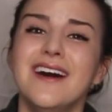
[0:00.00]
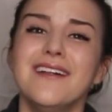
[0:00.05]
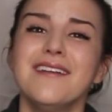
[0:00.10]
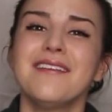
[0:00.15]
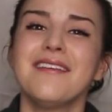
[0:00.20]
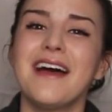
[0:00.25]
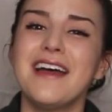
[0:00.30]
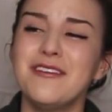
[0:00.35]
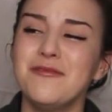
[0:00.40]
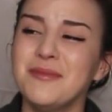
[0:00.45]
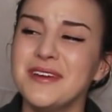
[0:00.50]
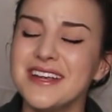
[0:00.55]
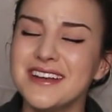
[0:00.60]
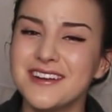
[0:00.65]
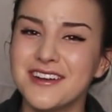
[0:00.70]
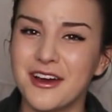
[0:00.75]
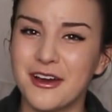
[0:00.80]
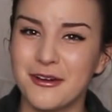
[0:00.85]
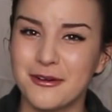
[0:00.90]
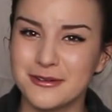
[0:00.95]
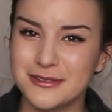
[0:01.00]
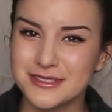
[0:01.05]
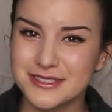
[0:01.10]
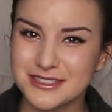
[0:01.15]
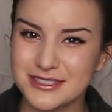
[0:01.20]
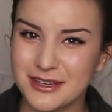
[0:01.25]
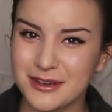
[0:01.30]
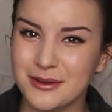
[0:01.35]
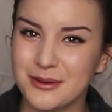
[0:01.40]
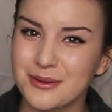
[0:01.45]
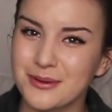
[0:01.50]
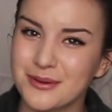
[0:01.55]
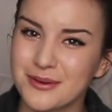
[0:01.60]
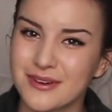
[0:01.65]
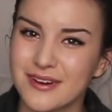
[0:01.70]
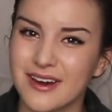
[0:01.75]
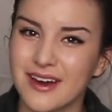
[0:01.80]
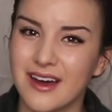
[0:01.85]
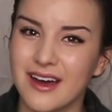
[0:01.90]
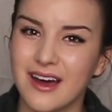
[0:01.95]
let me know
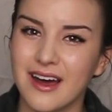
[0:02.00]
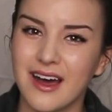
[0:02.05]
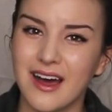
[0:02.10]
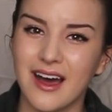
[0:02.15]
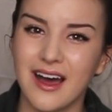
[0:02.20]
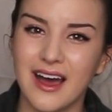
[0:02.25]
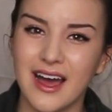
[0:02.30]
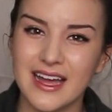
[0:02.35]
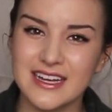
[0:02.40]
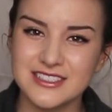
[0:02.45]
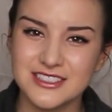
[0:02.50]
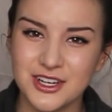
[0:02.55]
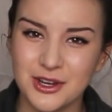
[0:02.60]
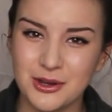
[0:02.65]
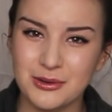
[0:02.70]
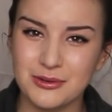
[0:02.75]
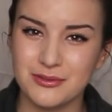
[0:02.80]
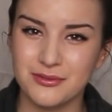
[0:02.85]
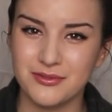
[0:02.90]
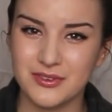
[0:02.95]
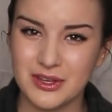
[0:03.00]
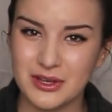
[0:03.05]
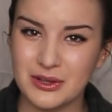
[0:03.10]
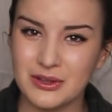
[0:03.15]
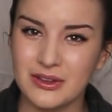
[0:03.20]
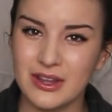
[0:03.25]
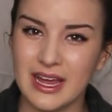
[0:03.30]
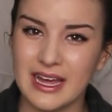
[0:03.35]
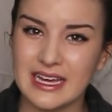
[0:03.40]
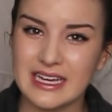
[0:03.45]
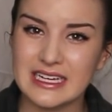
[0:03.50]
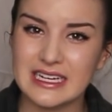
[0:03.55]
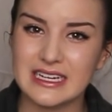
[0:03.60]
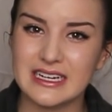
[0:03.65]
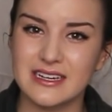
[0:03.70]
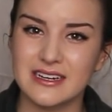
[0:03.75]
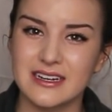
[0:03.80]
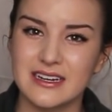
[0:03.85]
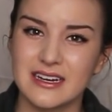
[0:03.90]
so I don't feel like